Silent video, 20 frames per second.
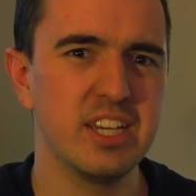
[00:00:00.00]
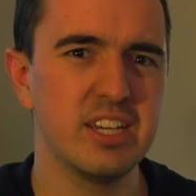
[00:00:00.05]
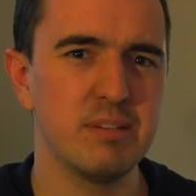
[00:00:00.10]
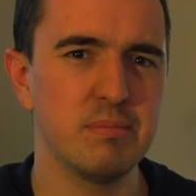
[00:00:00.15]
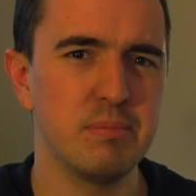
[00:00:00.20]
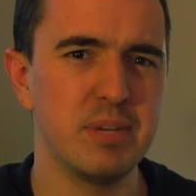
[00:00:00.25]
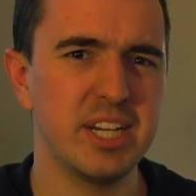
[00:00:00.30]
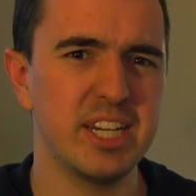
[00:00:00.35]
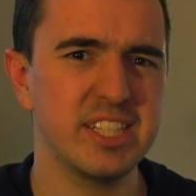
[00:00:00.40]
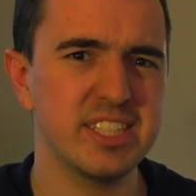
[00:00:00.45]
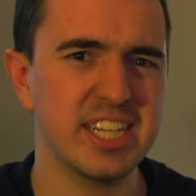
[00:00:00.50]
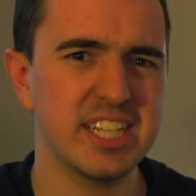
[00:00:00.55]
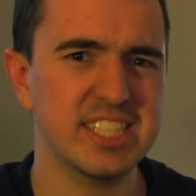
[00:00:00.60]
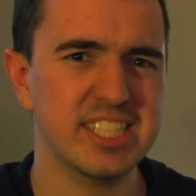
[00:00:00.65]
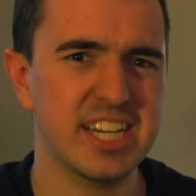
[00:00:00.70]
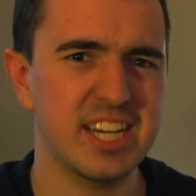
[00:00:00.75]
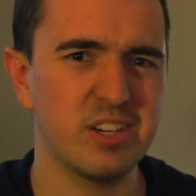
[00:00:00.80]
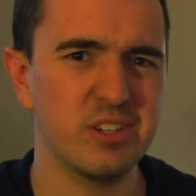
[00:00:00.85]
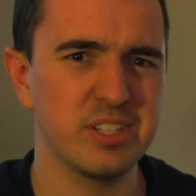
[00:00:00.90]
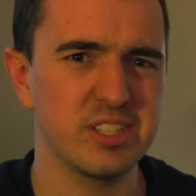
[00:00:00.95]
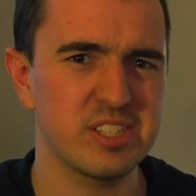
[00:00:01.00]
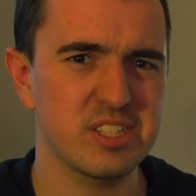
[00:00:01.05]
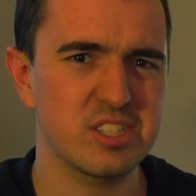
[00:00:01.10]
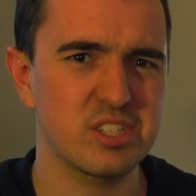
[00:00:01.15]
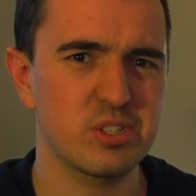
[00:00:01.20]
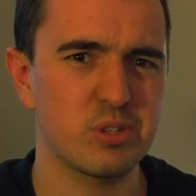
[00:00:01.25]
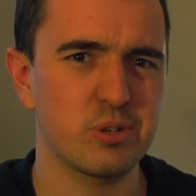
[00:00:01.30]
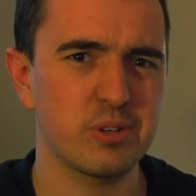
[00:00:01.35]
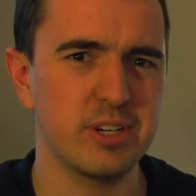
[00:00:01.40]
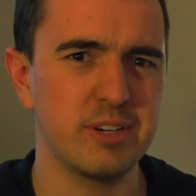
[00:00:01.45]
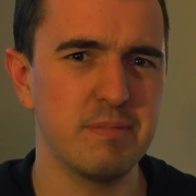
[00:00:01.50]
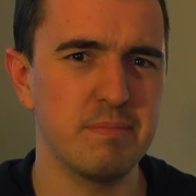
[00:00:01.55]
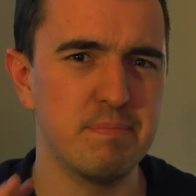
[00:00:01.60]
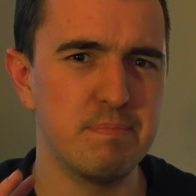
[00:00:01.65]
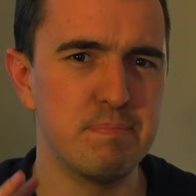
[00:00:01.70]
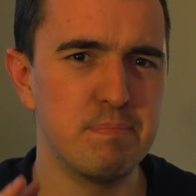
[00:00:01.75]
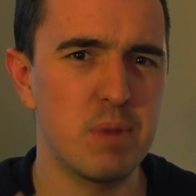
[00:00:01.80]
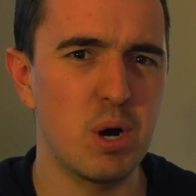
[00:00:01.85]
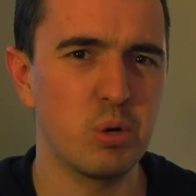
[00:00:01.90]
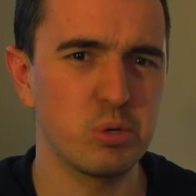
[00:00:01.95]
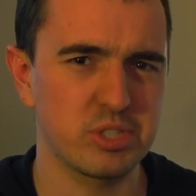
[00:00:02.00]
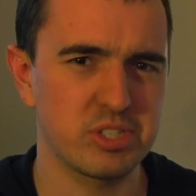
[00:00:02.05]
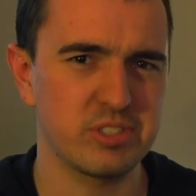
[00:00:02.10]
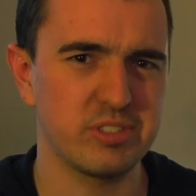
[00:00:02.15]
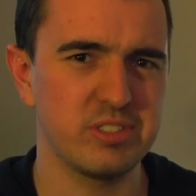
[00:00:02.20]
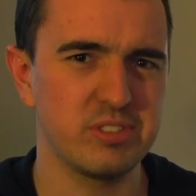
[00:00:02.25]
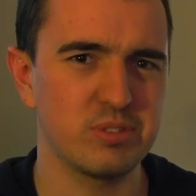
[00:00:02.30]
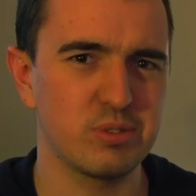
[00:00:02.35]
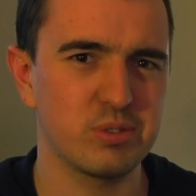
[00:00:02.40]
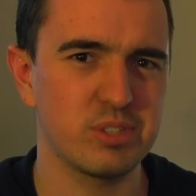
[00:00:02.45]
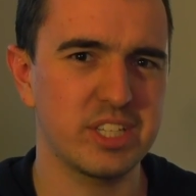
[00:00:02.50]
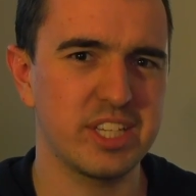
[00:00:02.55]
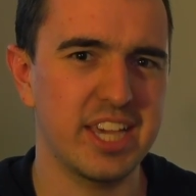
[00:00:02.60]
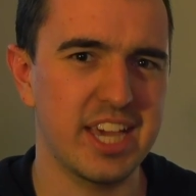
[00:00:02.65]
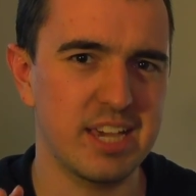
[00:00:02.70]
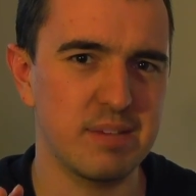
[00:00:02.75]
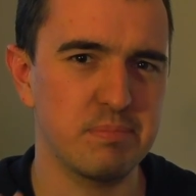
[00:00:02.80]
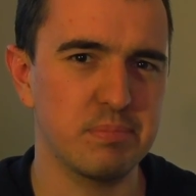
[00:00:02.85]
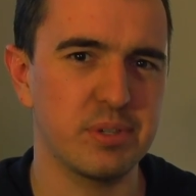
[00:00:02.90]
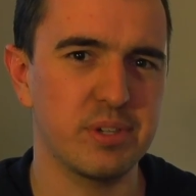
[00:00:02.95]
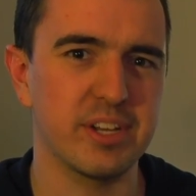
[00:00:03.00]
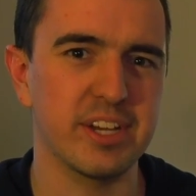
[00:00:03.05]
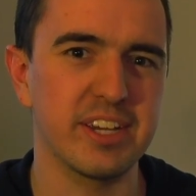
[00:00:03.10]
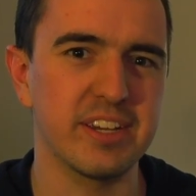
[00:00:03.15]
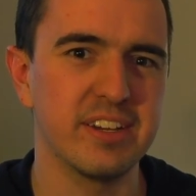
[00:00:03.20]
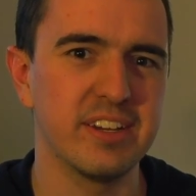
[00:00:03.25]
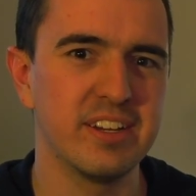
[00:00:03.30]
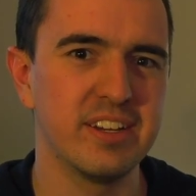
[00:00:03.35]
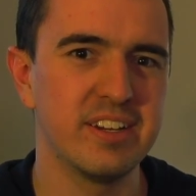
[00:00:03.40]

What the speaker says: meaning they tell its story mostly through the gameplay.